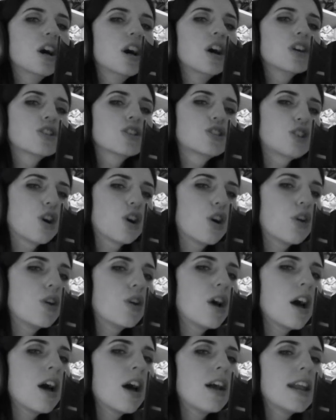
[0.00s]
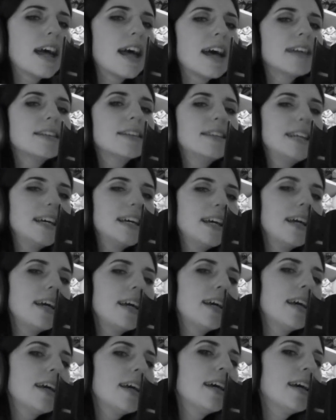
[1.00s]
cause you're all I
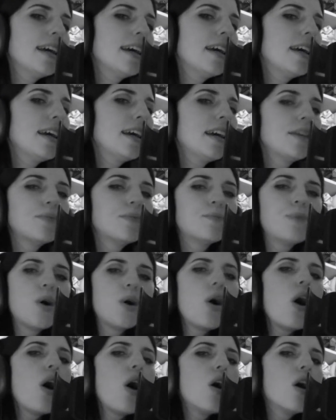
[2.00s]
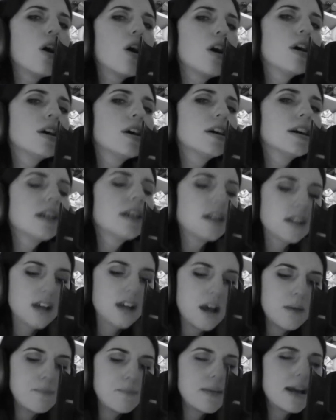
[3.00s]
need, boy.